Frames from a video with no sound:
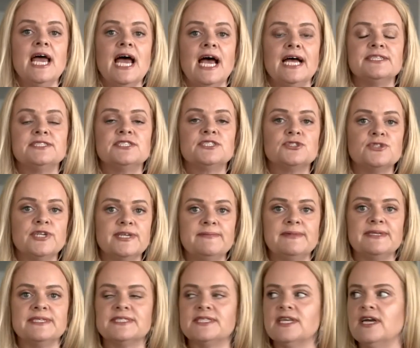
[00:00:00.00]
and
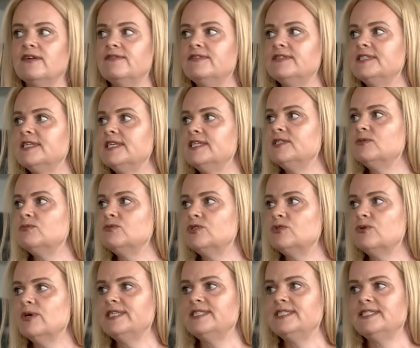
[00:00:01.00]
streaming services were
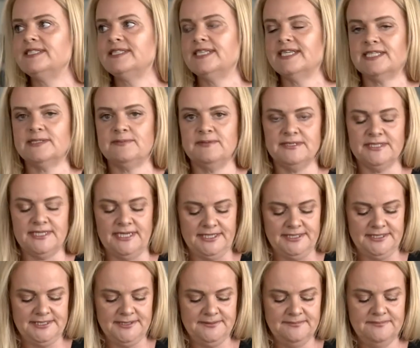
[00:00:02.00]

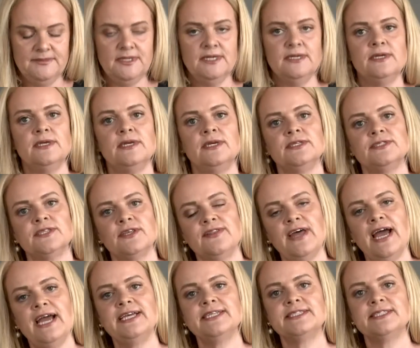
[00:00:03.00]
26%. So
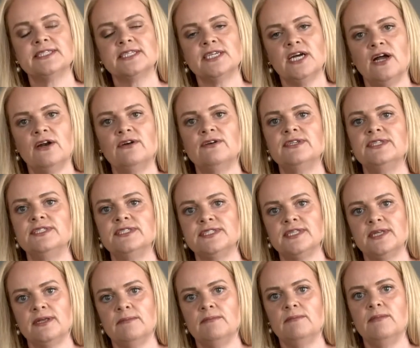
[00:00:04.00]
that is the current
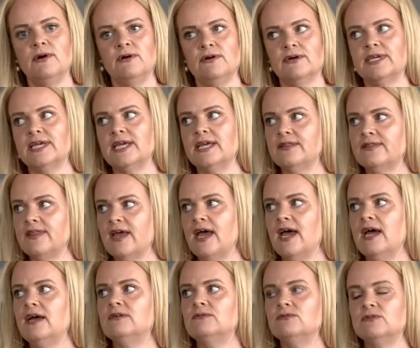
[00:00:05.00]
market
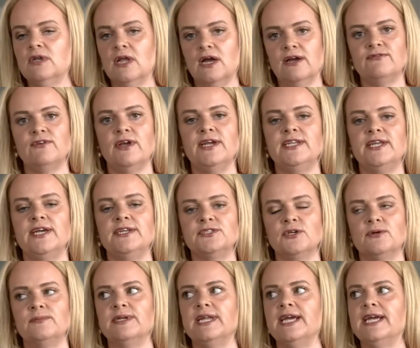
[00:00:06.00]
there. Live radio
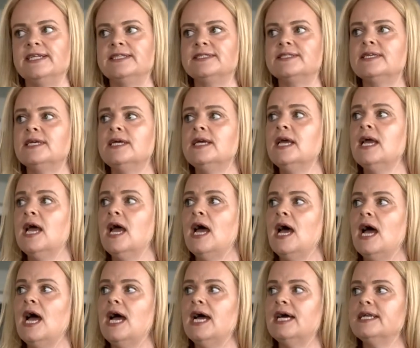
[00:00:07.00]
dominates.
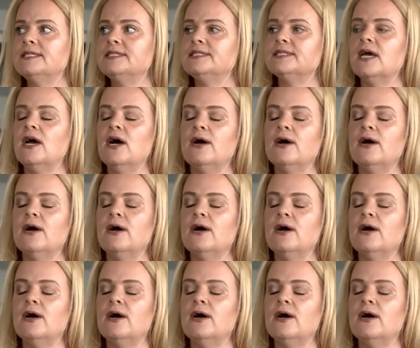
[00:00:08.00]
And